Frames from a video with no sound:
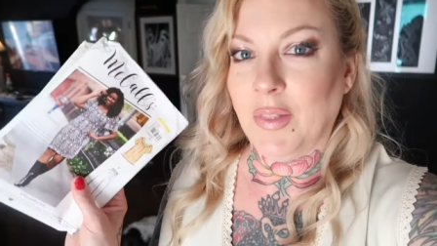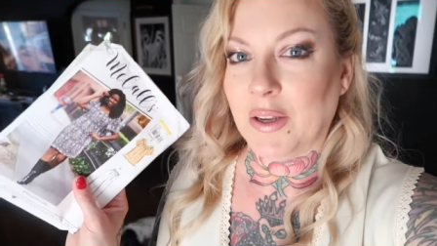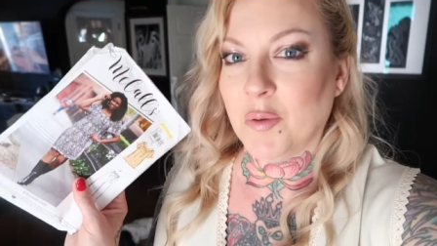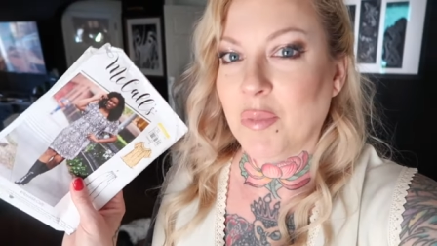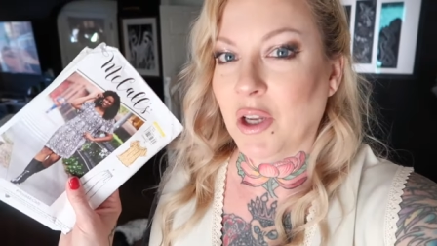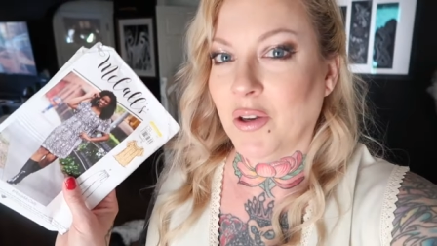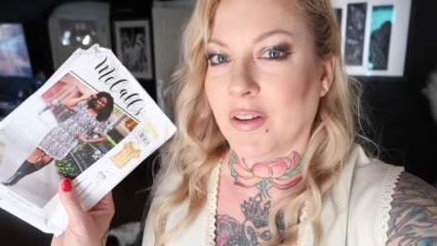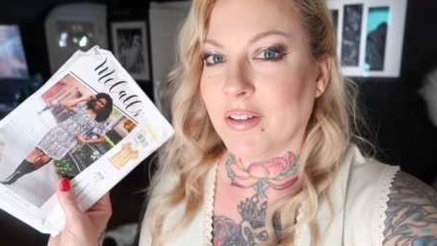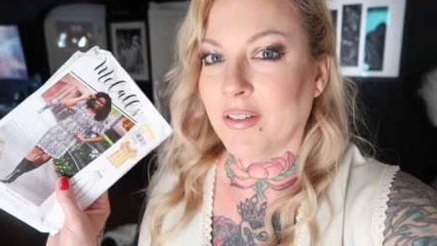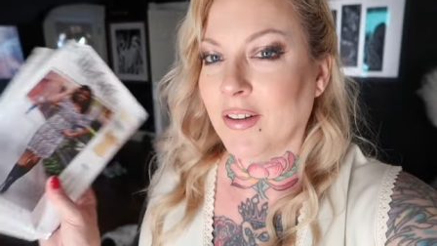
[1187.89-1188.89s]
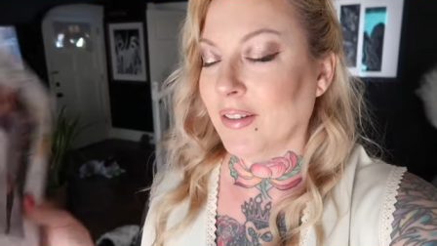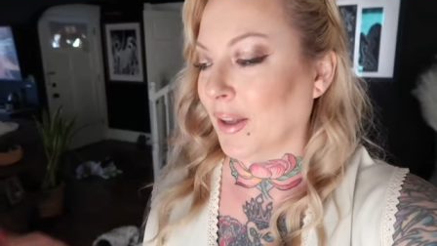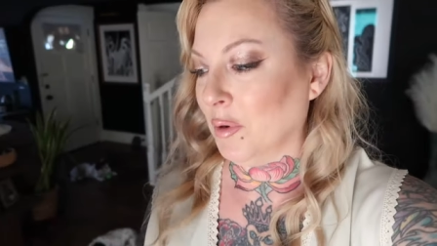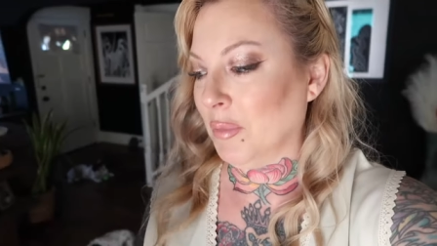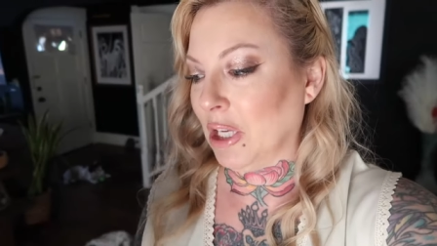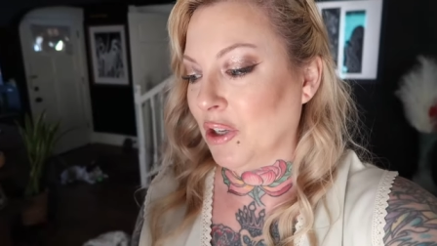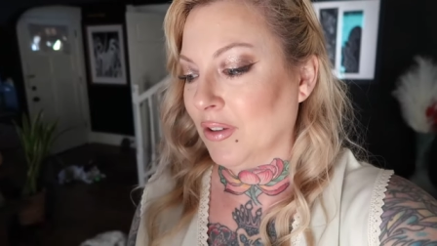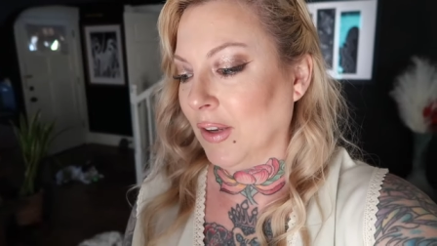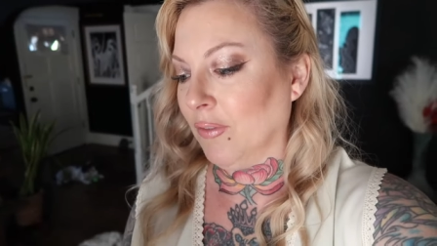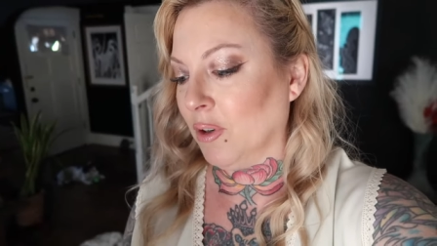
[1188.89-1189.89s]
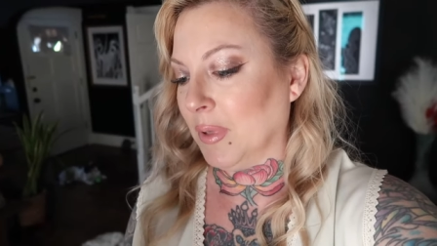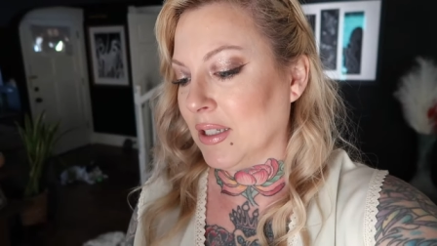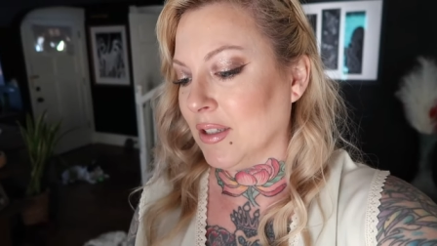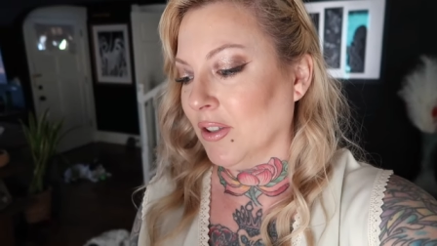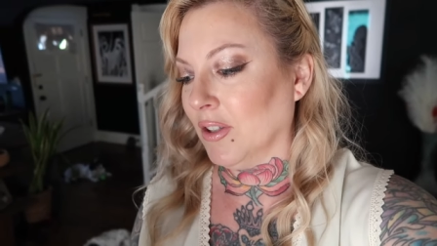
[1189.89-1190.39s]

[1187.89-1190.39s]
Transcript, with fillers: that could be good. That would be a good thing for me to